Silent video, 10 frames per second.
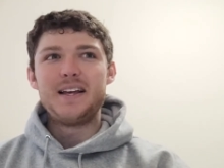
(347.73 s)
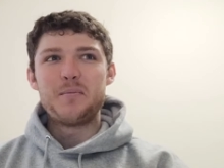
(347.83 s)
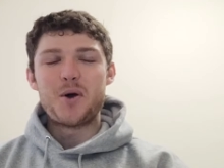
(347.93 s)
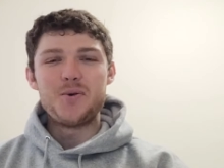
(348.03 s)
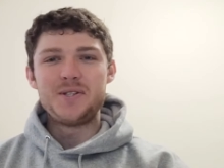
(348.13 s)

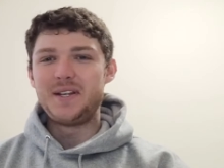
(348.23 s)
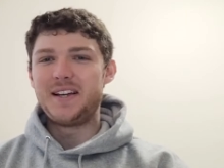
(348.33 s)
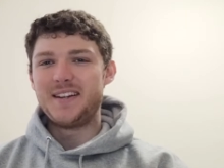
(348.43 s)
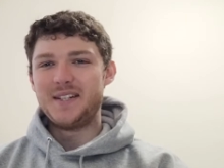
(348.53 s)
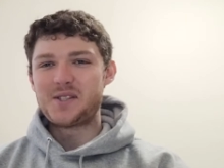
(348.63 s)
posing
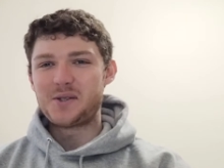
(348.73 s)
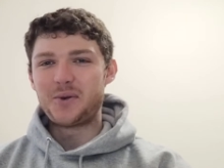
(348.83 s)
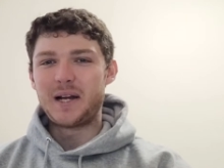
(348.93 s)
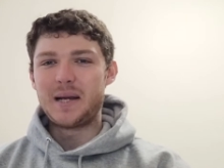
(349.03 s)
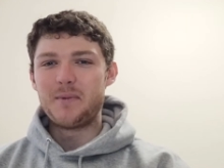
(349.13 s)
on
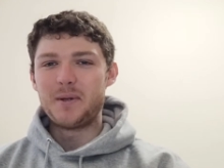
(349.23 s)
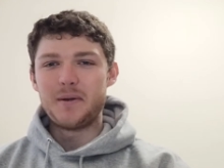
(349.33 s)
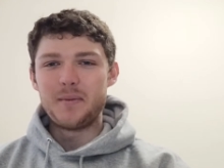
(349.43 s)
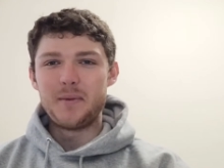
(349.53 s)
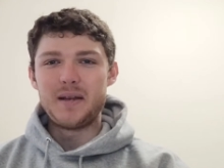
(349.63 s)
Instagram
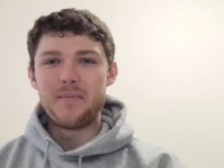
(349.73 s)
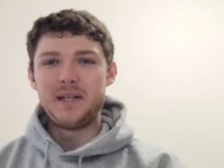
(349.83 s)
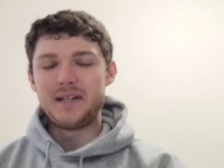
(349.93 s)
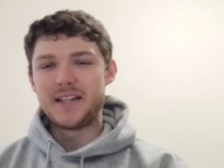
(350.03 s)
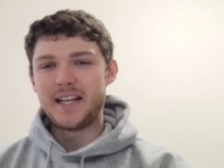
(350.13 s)
and
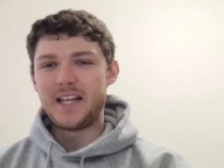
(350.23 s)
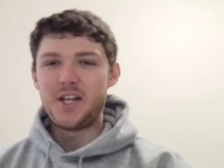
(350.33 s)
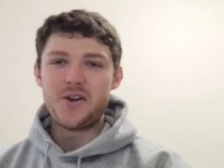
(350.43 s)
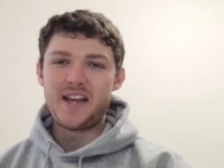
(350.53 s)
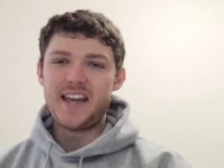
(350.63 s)
being like,
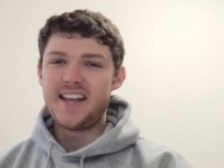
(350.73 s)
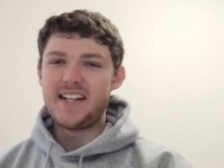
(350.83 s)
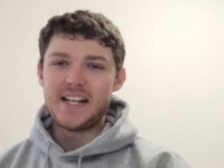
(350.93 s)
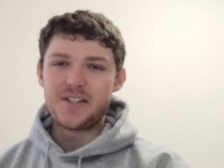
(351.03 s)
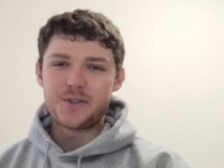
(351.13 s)

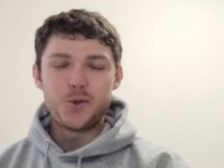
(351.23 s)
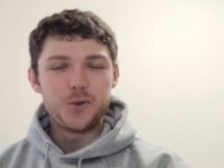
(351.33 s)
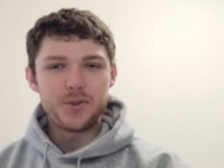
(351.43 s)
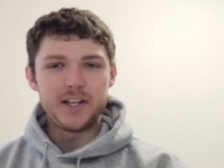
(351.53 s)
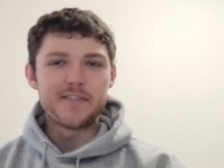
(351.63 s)
it's
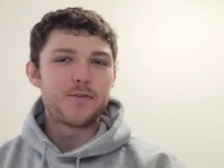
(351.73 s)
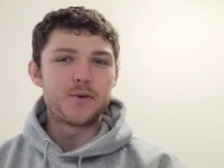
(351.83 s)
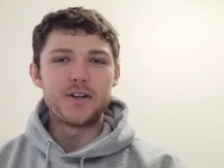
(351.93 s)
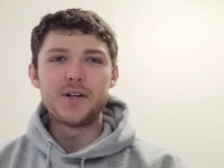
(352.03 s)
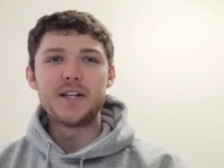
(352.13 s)
cool to get
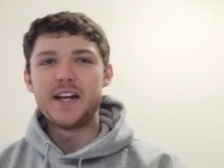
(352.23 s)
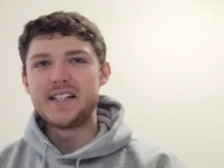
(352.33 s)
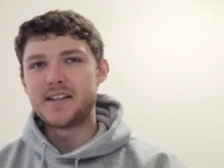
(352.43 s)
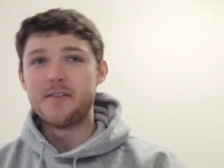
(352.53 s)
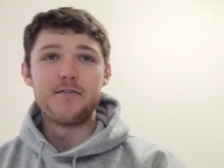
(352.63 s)
400
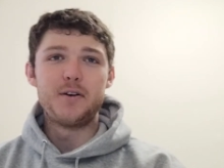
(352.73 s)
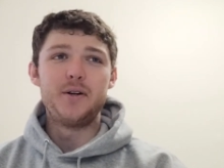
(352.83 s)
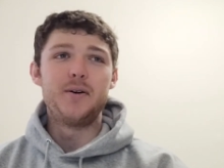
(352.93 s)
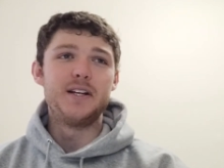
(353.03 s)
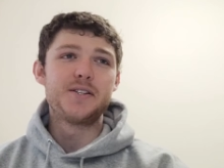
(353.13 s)
likes on a
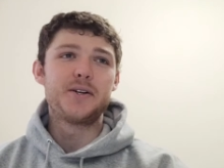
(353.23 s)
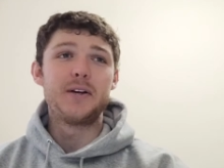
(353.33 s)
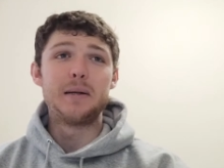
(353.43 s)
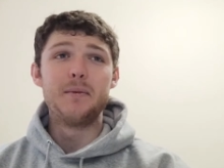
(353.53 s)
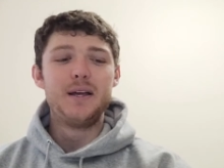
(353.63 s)
photo on
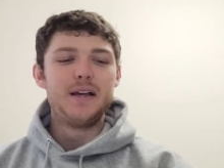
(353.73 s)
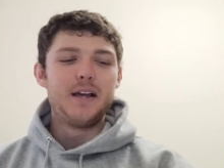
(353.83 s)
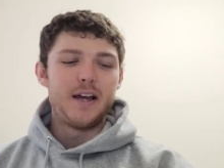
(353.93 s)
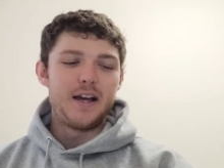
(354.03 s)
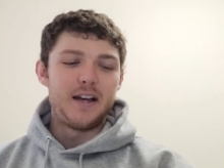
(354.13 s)
Instagram.
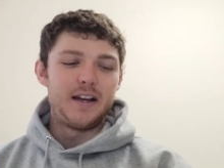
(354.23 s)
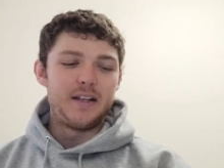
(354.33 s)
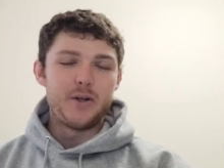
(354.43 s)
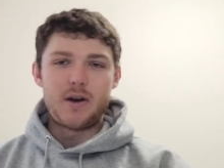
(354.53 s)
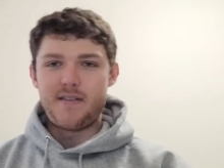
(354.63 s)

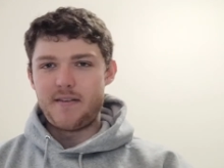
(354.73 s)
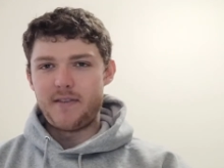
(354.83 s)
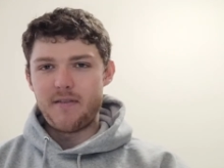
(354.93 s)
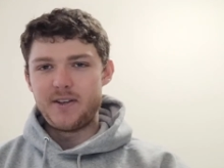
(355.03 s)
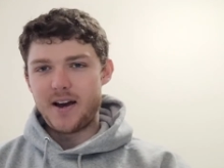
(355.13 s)

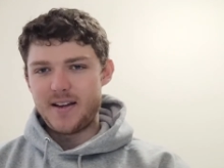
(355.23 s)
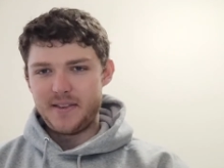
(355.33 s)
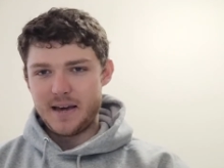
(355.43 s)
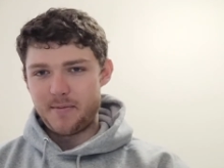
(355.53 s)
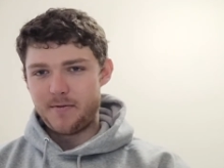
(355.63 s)
I've gotten
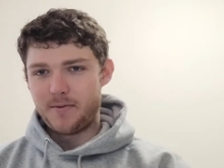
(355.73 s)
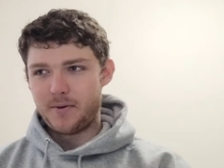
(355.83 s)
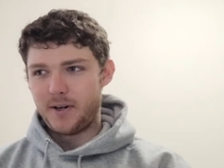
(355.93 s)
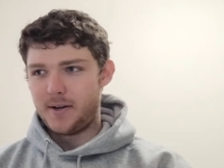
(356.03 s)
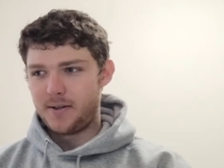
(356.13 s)
that
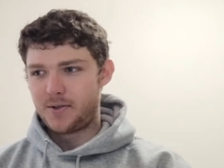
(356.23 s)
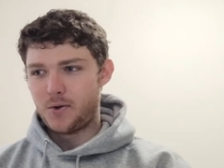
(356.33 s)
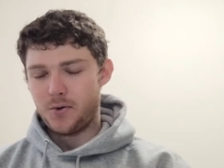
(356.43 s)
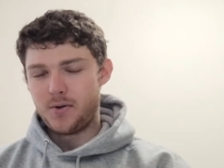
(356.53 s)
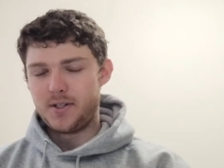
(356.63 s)
before. It's
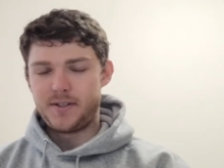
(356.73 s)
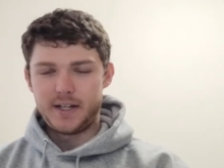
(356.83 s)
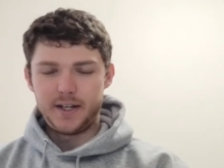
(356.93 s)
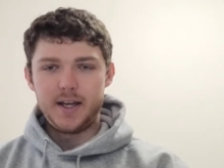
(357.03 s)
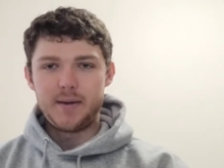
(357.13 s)
cool. It's
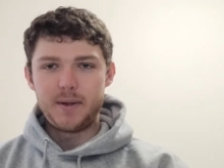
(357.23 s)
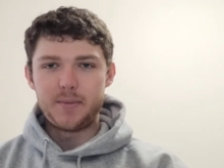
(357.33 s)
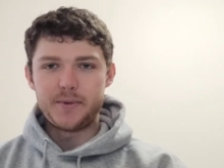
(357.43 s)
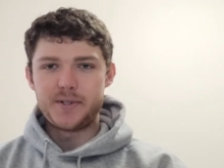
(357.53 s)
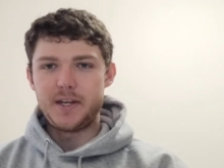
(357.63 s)
like, yeah,
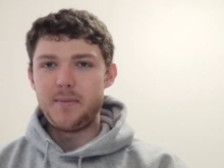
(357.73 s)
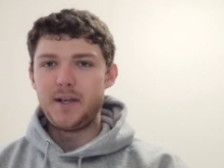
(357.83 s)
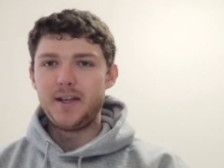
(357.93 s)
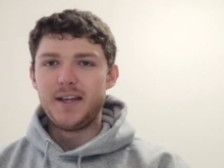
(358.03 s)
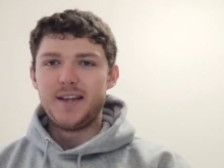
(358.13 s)
people see
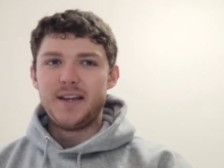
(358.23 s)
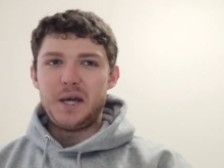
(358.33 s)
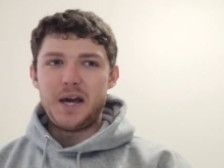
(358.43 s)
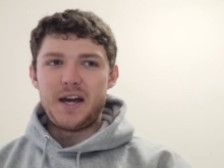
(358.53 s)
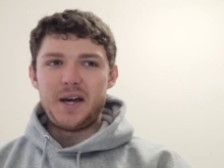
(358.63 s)
me.
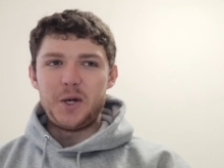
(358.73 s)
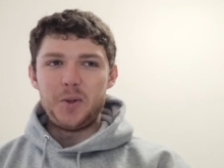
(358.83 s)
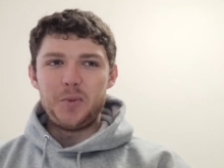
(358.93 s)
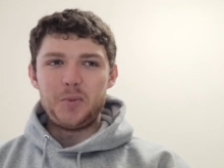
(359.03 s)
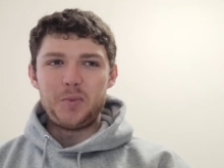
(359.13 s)

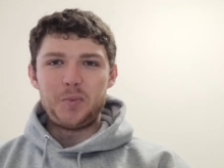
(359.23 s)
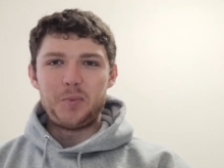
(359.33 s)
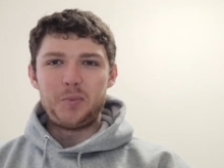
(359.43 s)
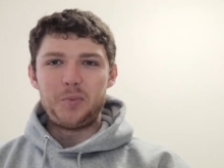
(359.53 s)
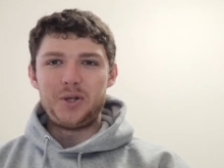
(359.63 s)

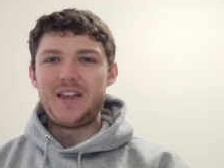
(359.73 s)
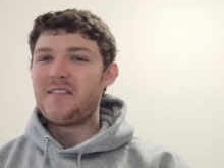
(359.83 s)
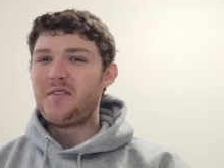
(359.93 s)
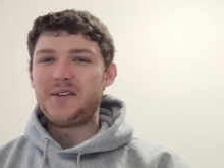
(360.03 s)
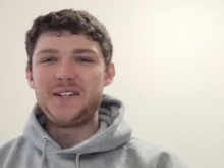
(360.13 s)
But
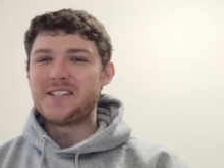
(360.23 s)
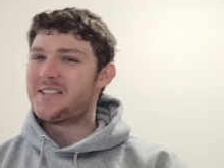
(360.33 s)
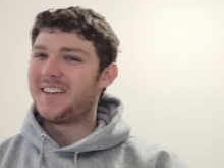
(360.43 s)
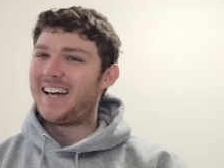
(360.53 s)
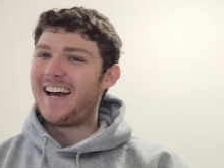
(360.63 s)
that feeling
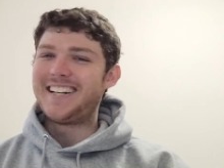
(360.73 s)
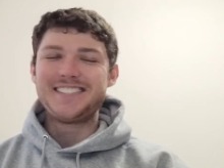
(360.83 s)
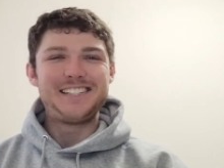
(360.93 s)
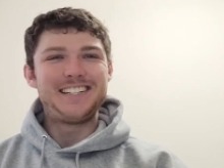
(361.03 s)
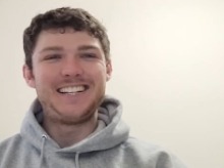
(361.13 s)
doesn't
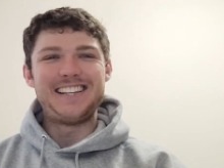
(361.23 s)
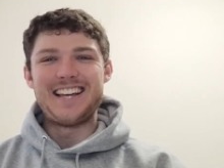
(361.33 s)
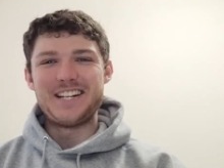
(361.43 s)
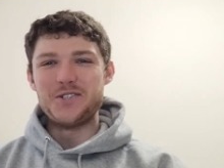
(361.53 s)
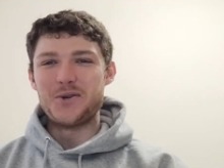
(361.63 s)
last, and
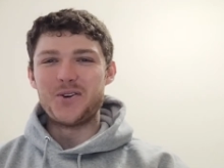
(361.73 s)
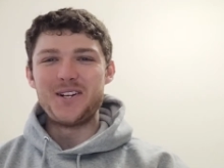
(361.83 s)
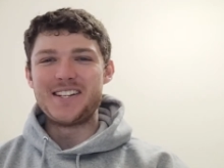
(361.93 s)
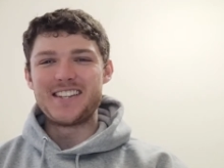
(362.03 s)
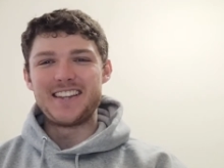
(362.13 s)
that joy
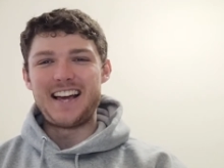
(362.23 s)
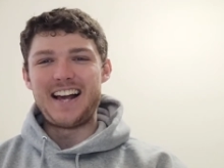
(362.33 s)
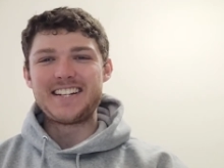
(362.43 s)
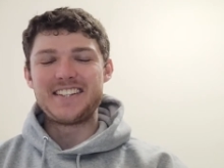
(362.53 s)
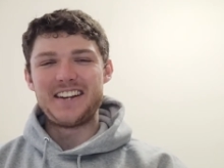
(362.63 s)
doesn't
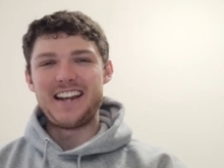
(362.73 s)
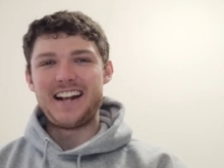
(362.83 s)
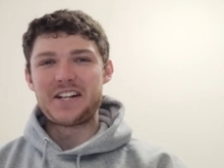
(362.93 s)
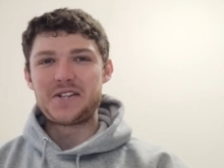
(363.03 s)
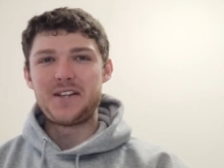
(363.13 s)
last. And
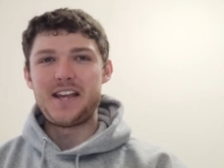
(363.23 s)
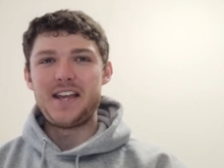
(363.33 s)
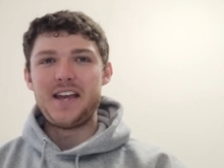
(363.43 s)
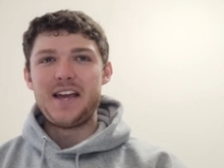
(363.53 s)
actually,